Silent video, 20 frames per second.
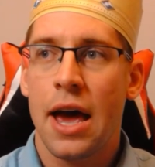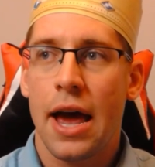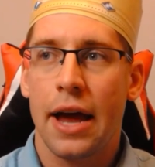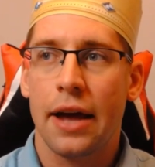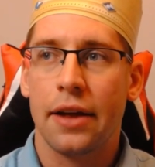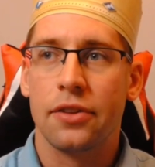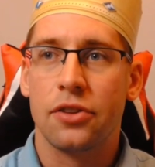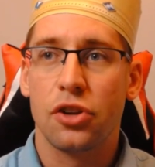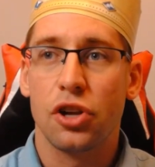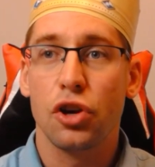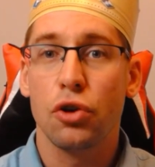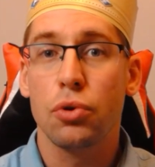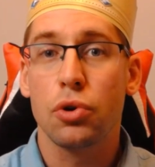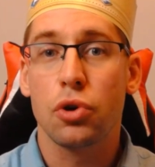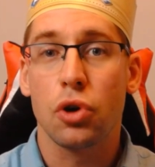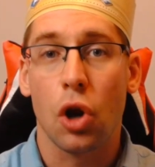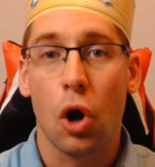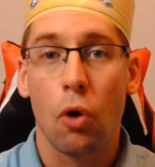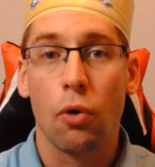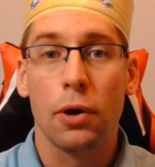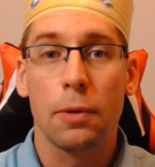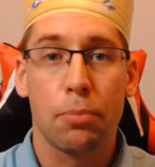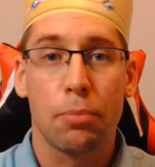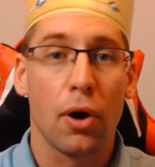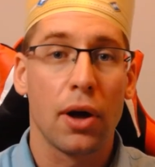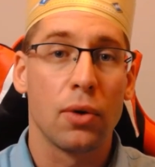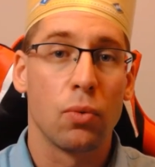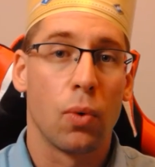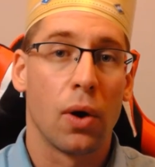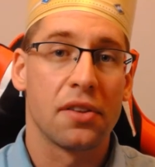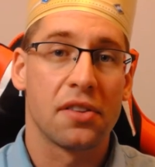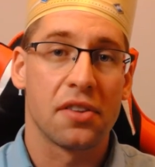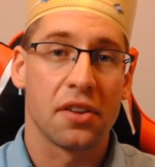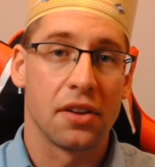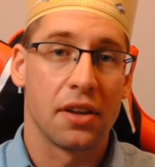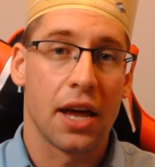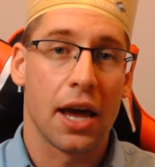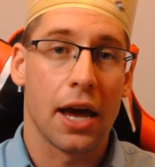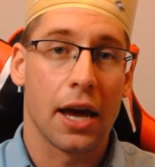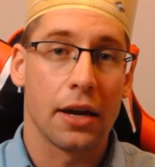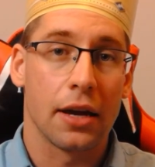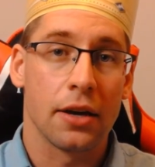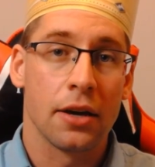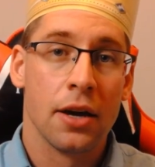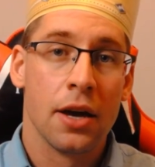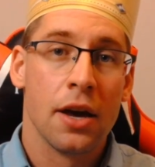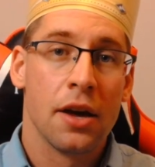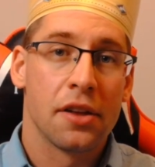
And 2, you can only play once a day.